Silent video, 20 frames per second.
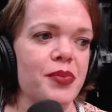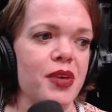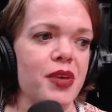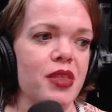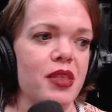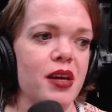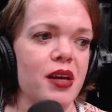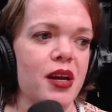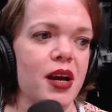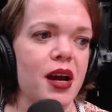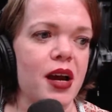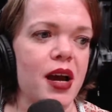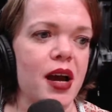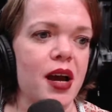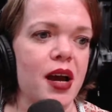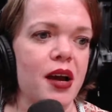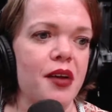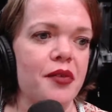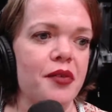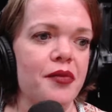that I
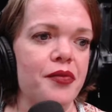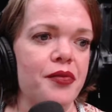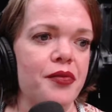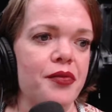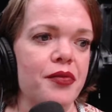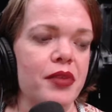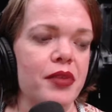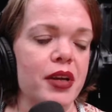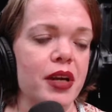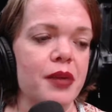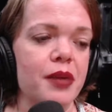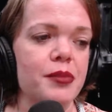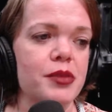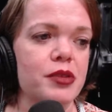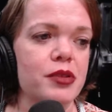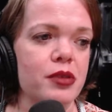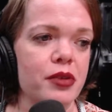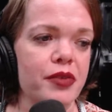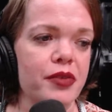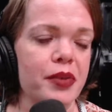have, like, I'm a
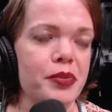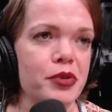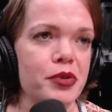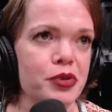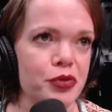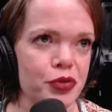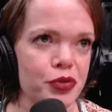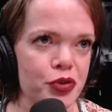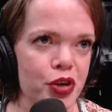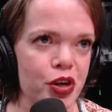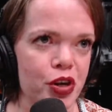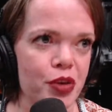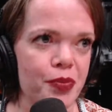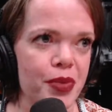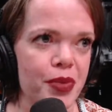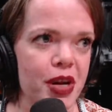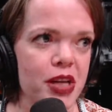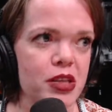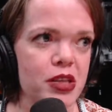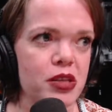certified personal trainer,
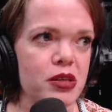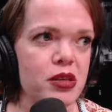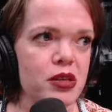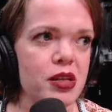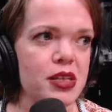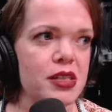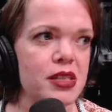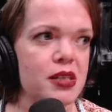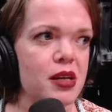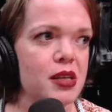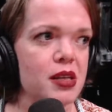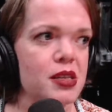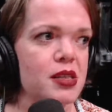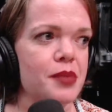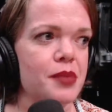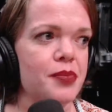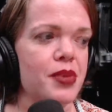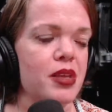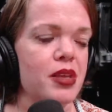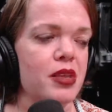but it's not
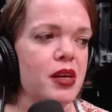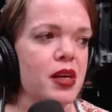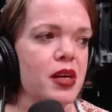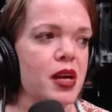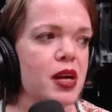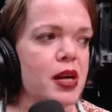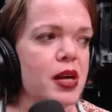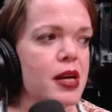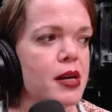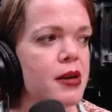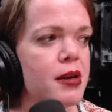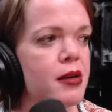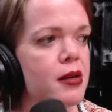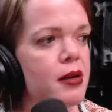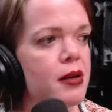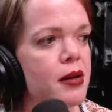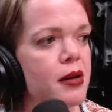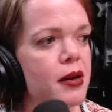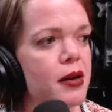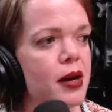something that I
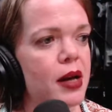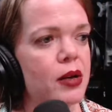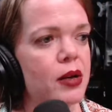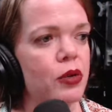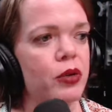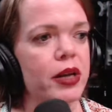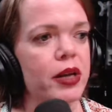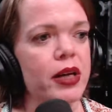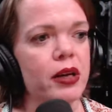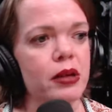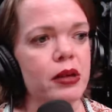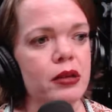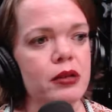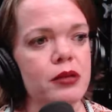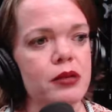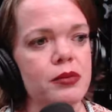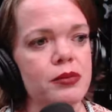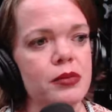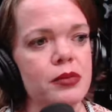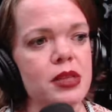don't like
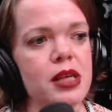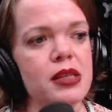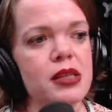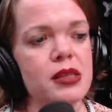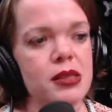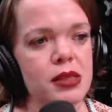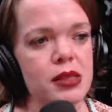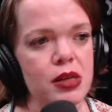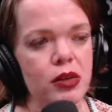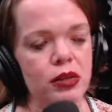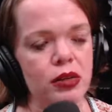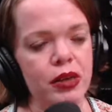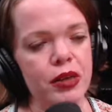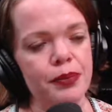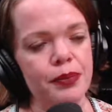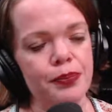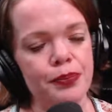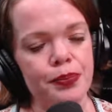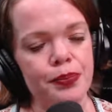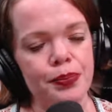necessarily
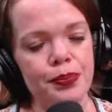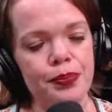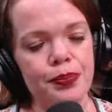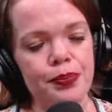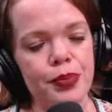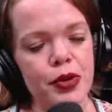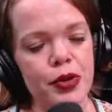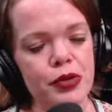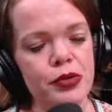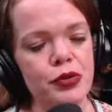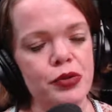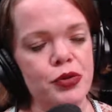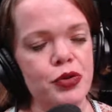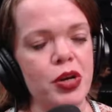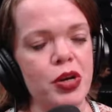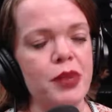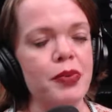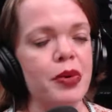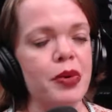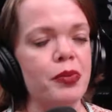personal
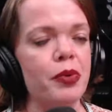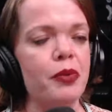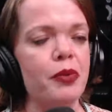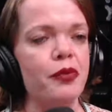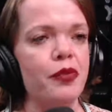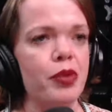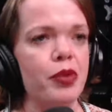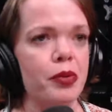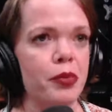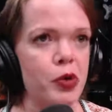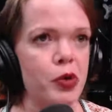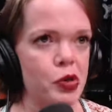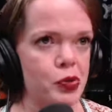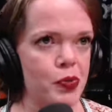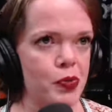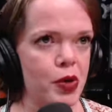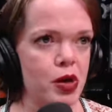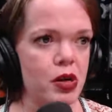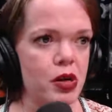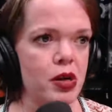train people for the most
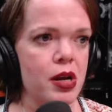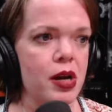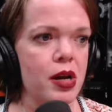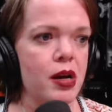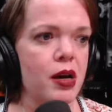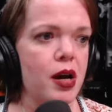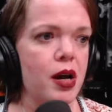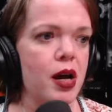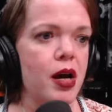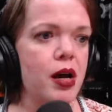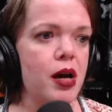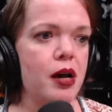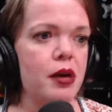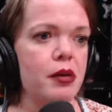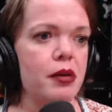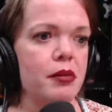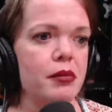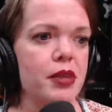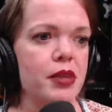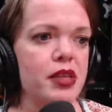part.
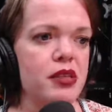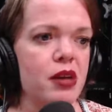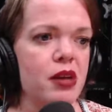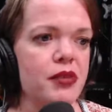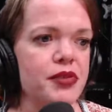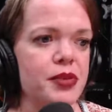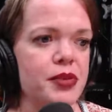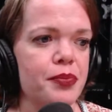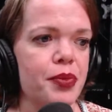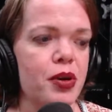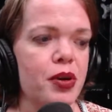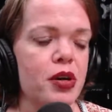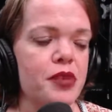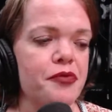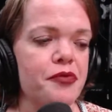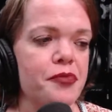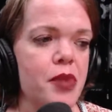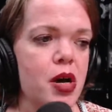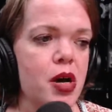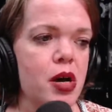It's often part of
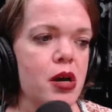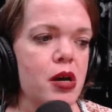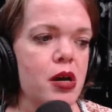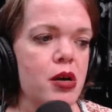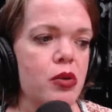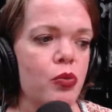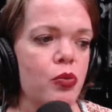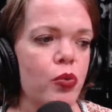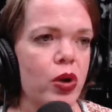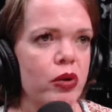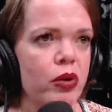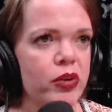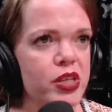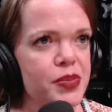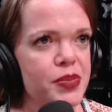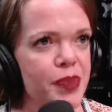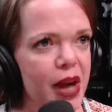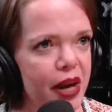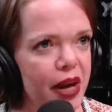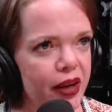my wellness
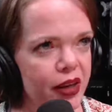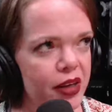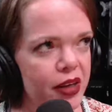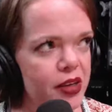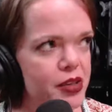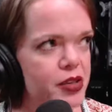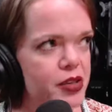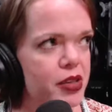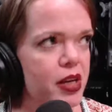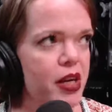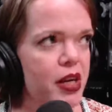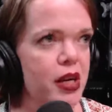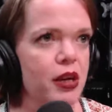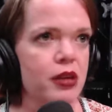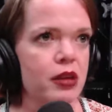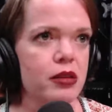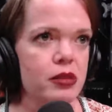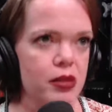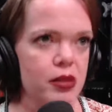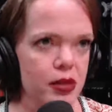package, like
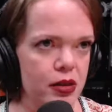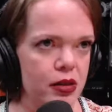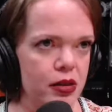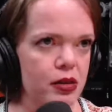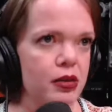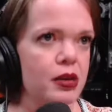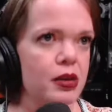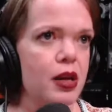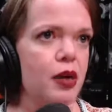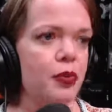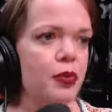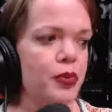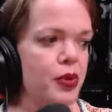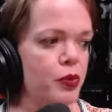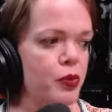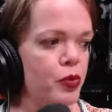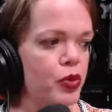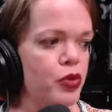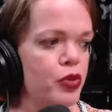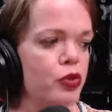to help them
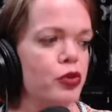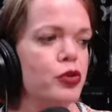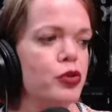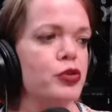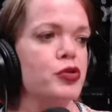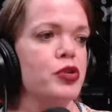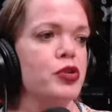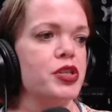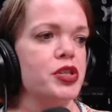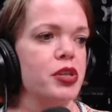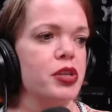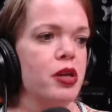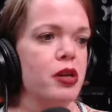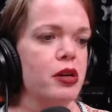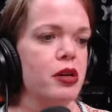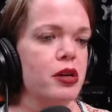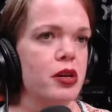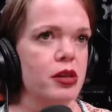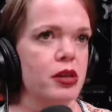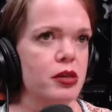with their
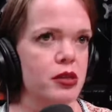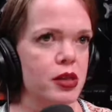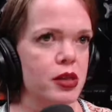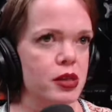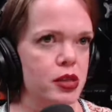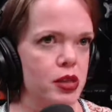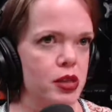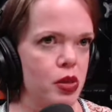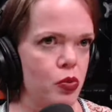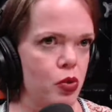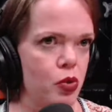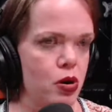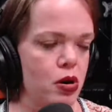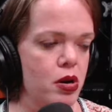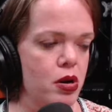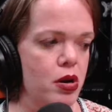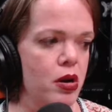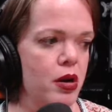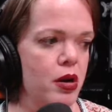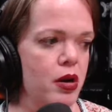nutrition and so
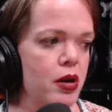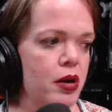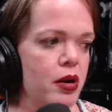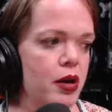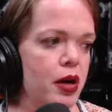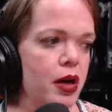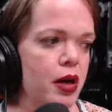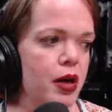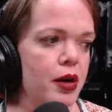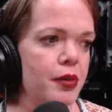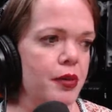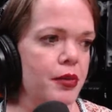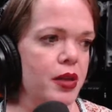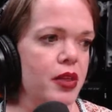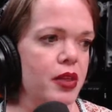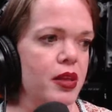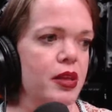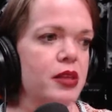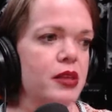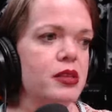on. And
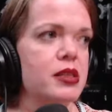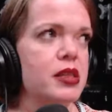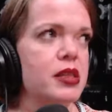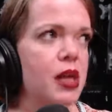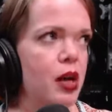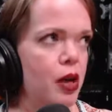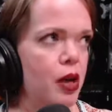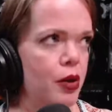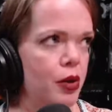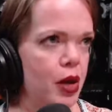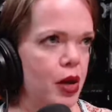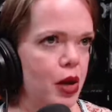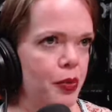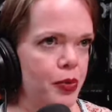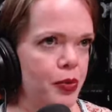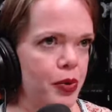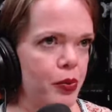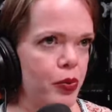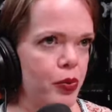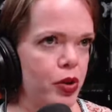then to help
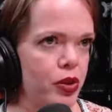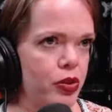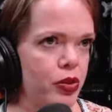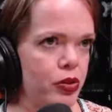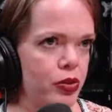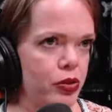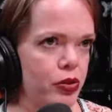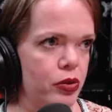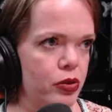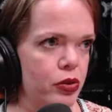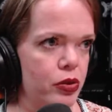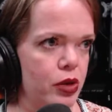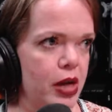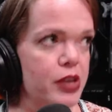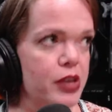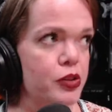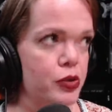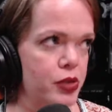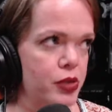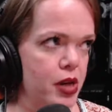them with
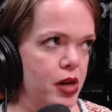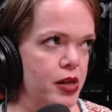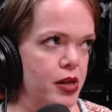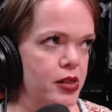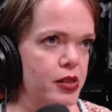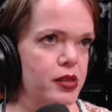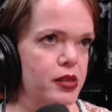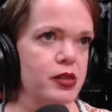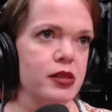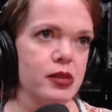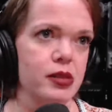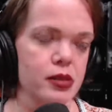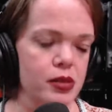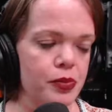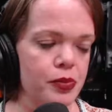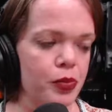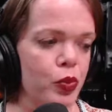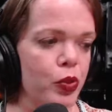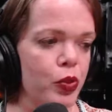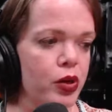exercise, because it's
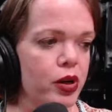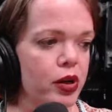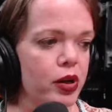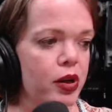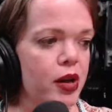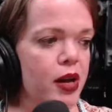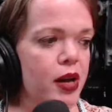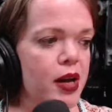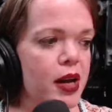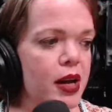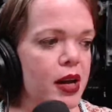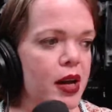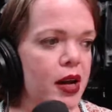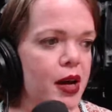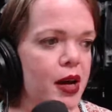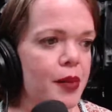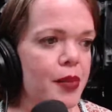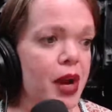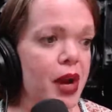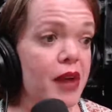important.
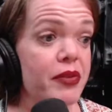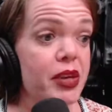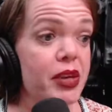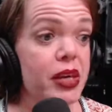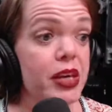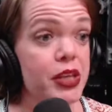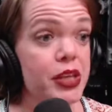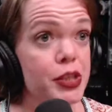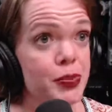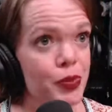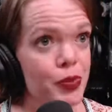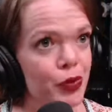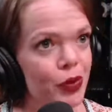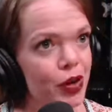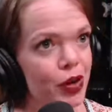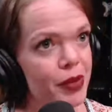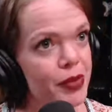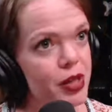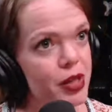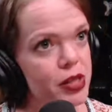I have a kids
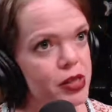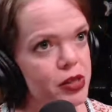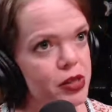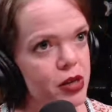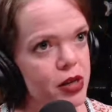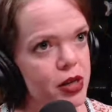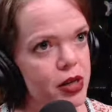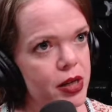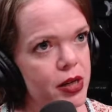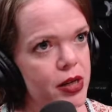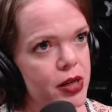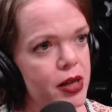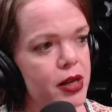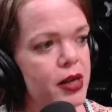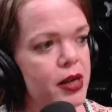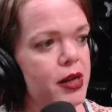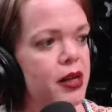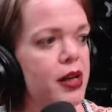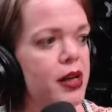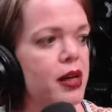program that I started.
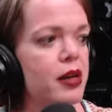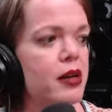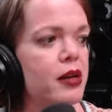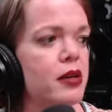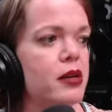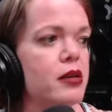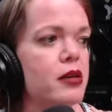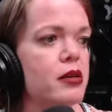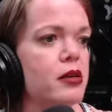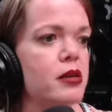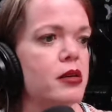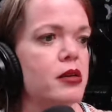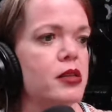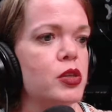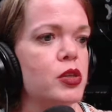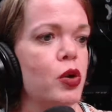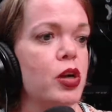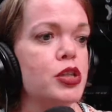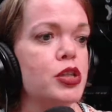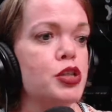And so
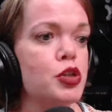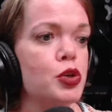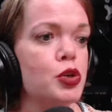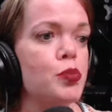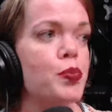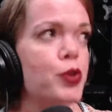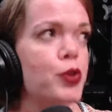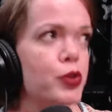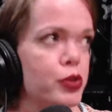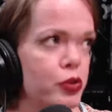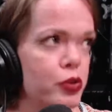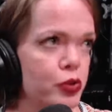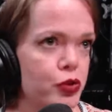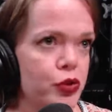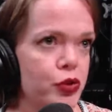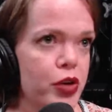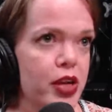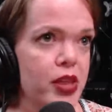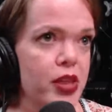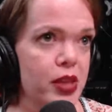I do personal
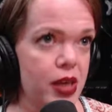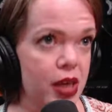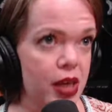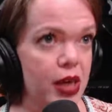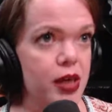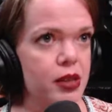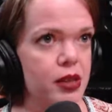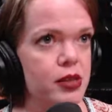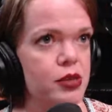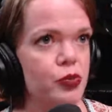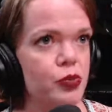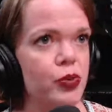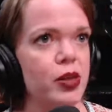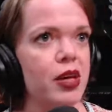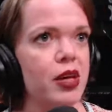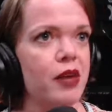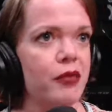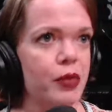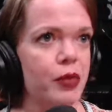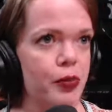train the kids. We
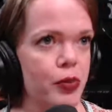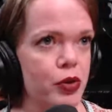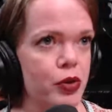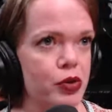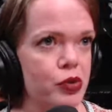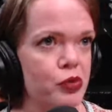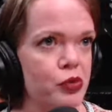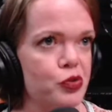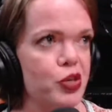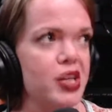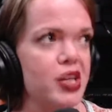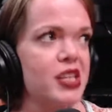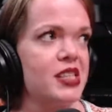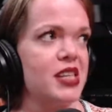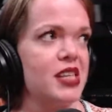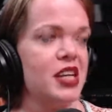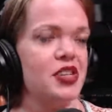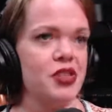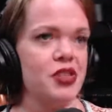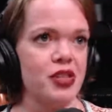have a personal training
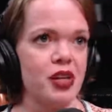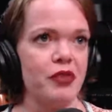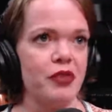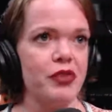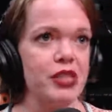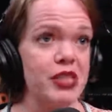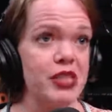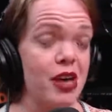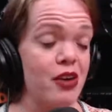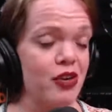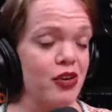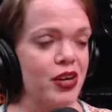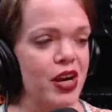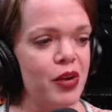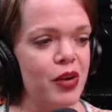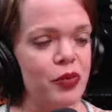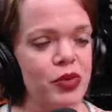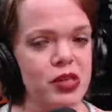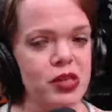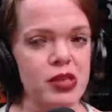session every Saturday,
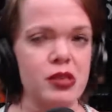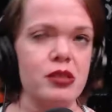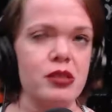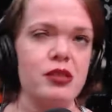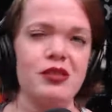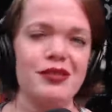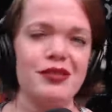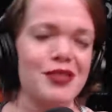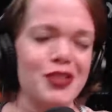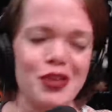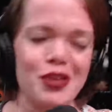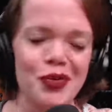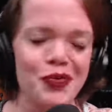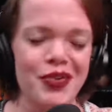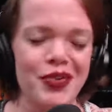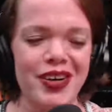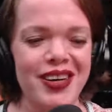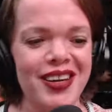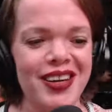which is so fun.